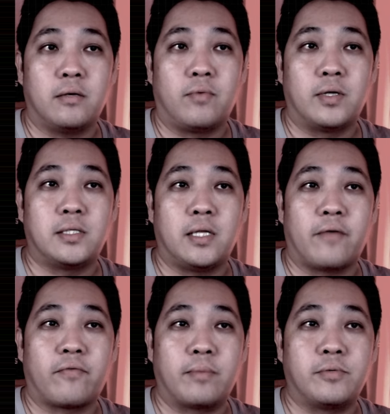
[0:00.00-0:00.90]
once they
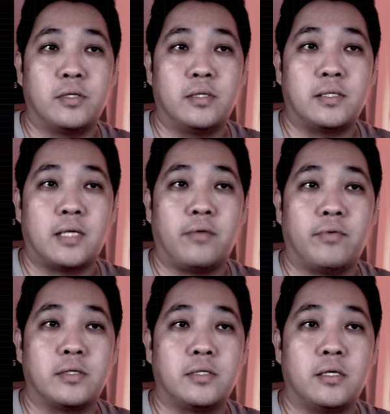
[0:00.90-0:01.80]
have captured these
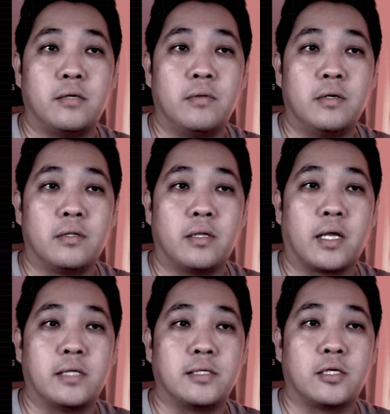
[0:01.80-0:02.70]
areas here, they
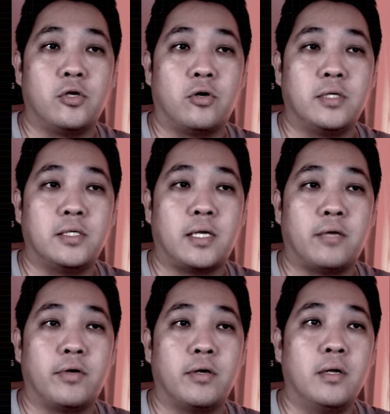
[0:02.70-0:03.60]
can secure this
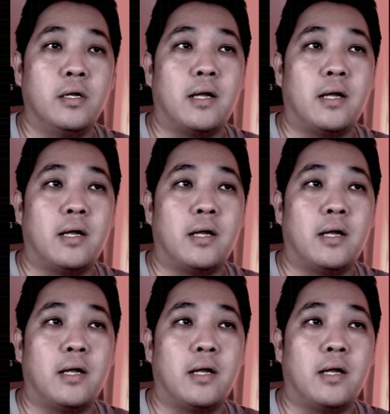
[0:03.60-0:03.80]
area.